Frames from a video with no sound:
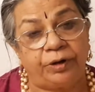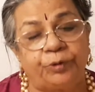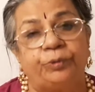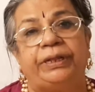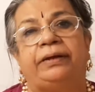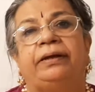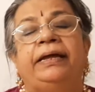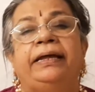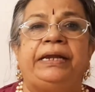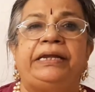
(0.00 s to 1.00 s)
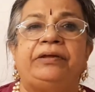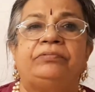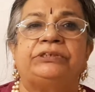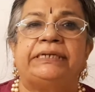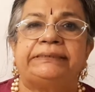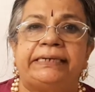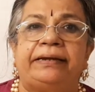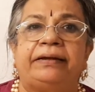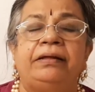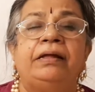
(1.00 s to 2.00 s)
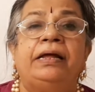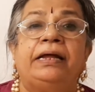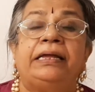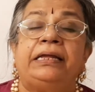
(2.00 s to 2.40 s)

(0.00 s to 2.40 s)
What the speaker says: to the natives, etc.